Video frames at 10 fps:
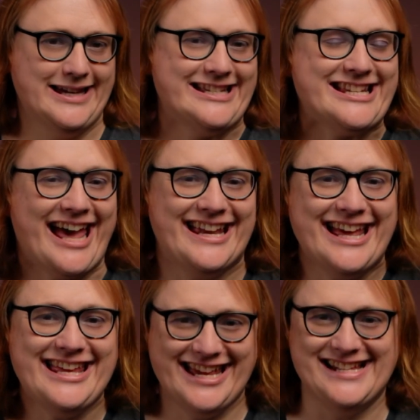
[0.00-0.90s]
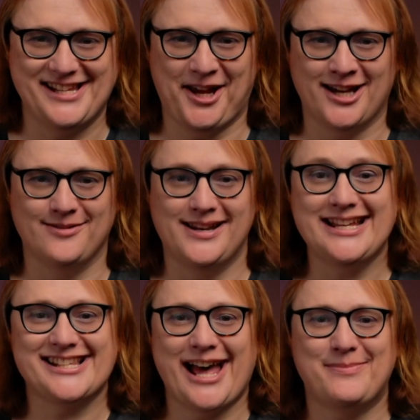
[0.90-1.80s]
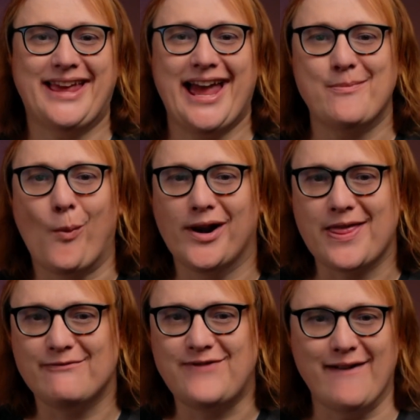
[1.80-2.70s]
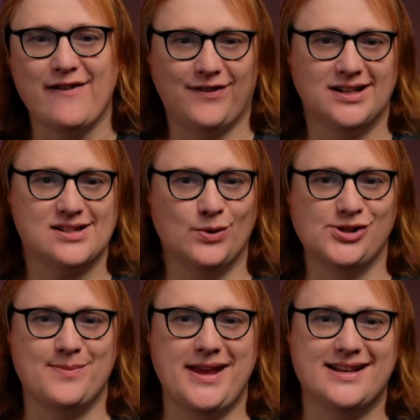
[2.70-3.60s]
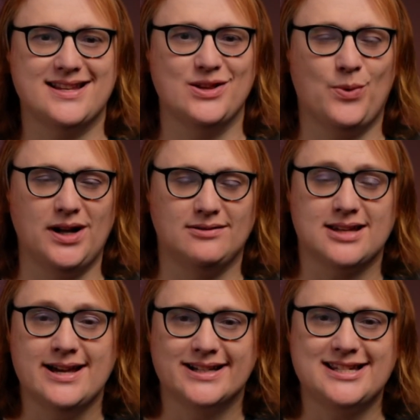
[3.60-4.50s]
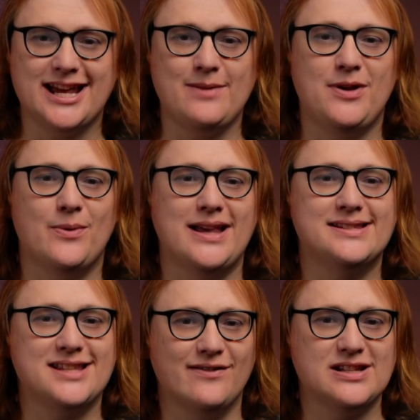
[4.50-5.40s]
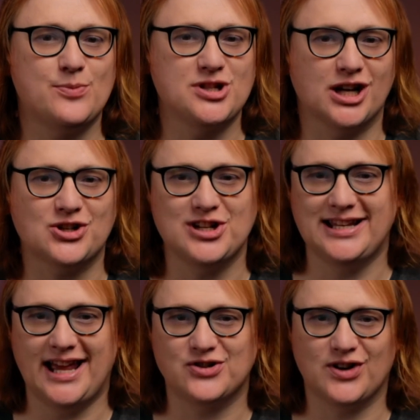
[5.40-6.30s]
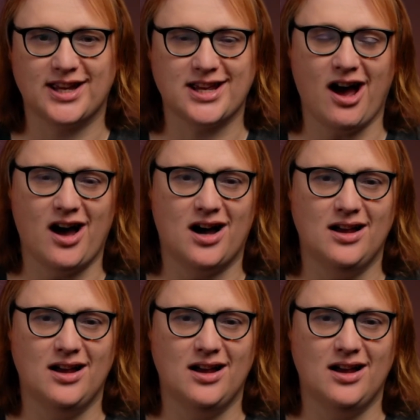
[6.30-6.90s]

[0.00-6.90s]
10 years ago, Nissan became one of the very first automakers in the world to debut a series production electric car.